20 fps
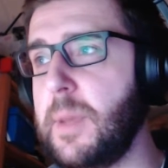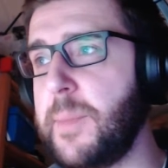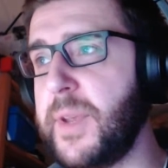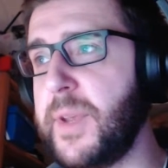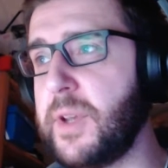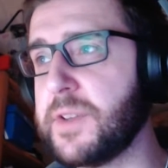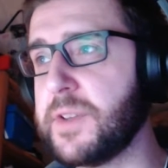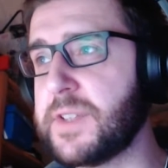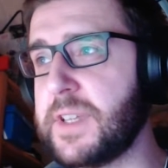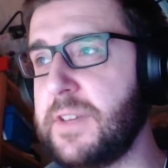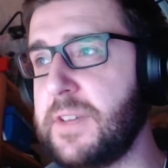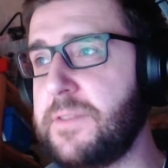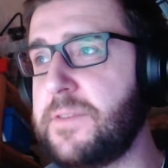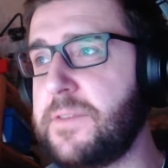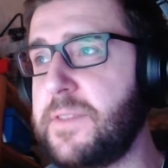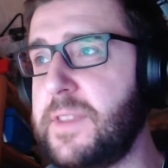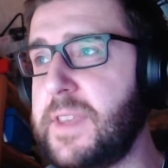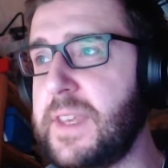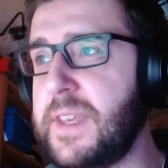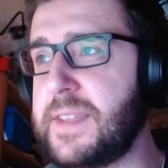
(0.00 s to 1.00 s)
Because
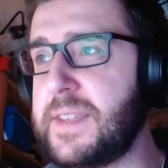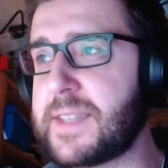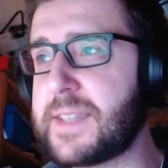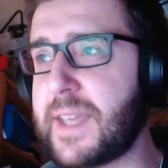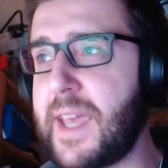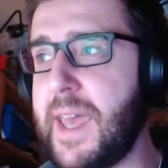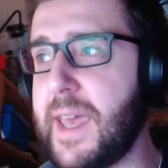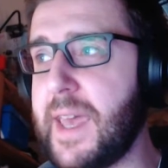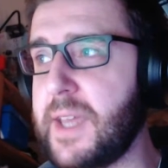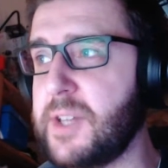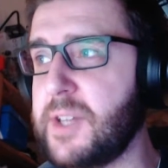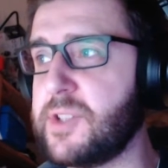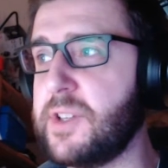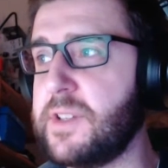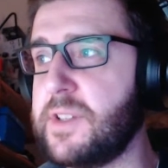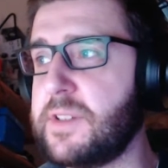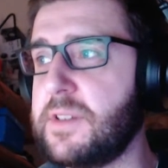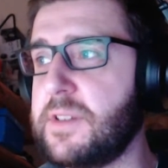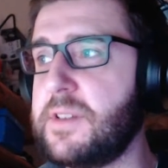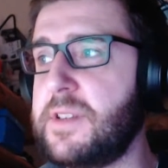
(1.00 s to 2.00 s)
if this edge
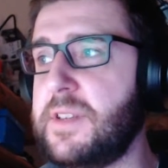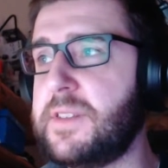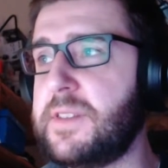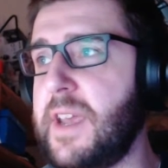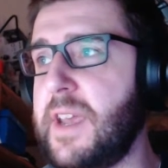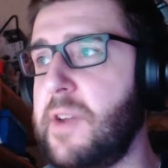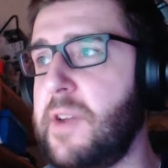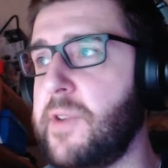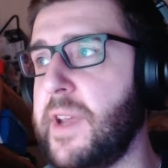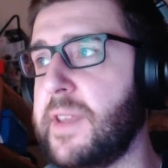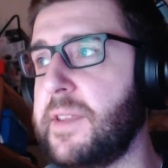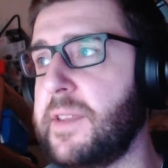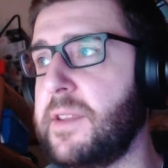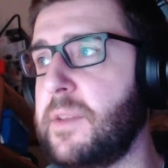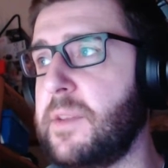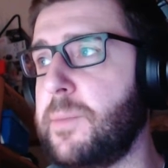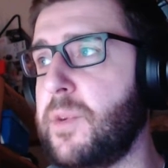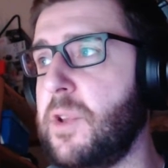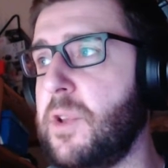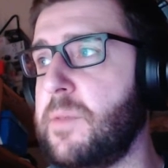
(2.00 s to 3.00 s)
is in this area, then
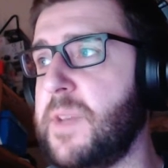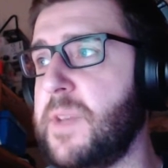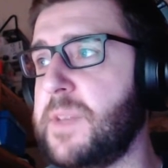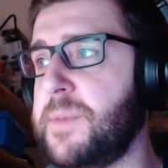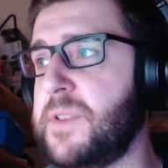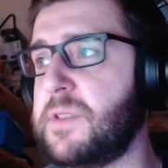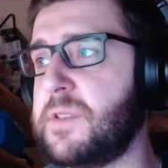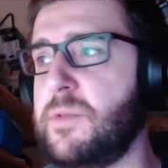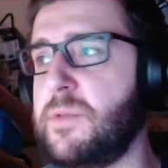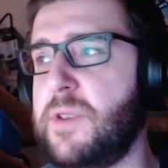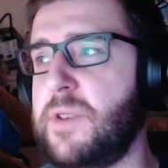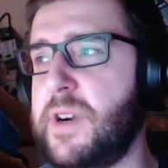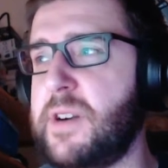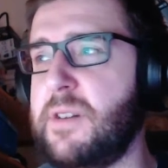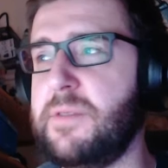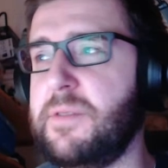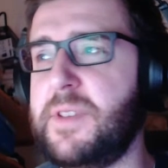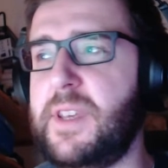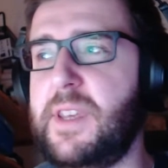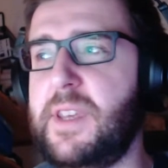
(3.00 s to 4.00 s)
the ball must be somewhere
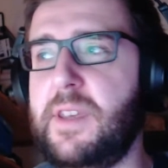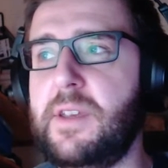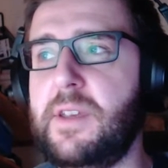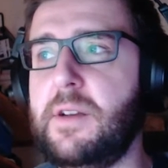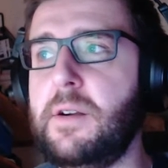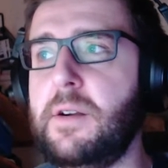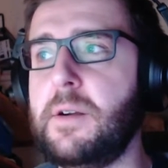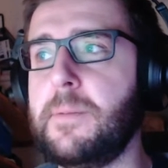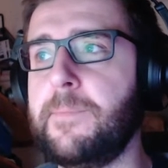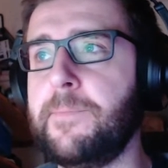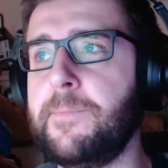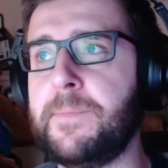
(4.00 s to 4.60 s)
around here.